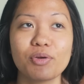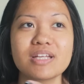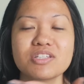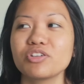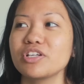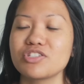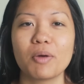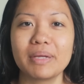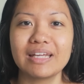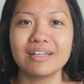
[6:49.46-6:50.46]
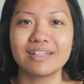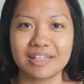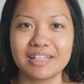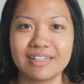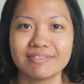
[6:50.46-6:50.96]
guys literally saw me
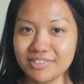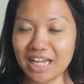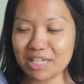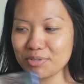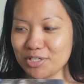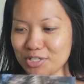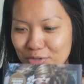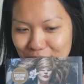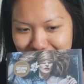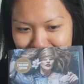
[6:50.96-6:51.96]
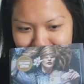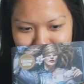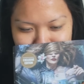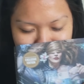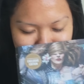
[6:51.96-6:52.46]
giggling. It has me just grinning at my
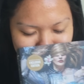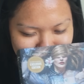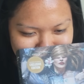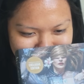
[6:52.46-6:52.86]
book, but